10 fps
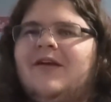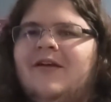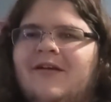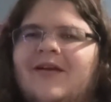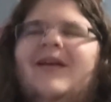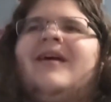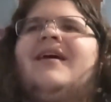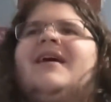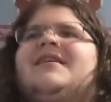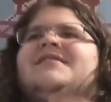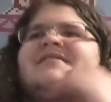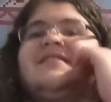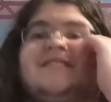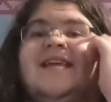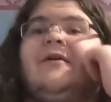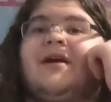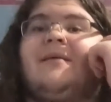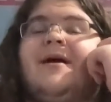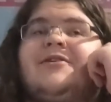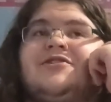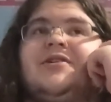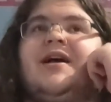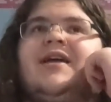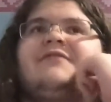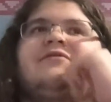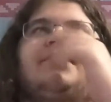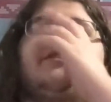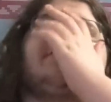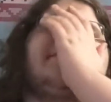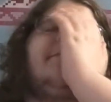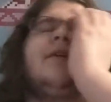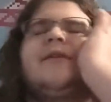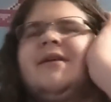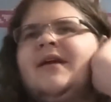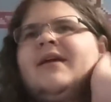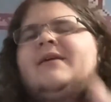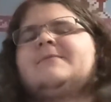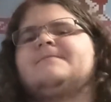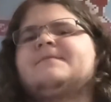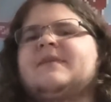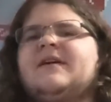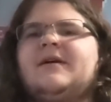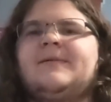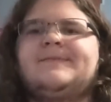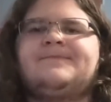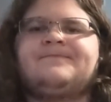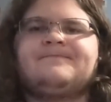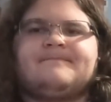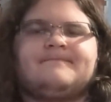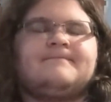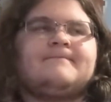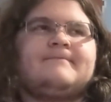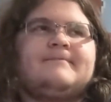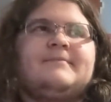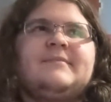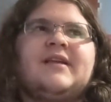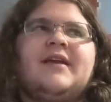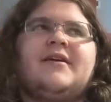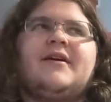year, and it just has now come out in July of 2021. Um, and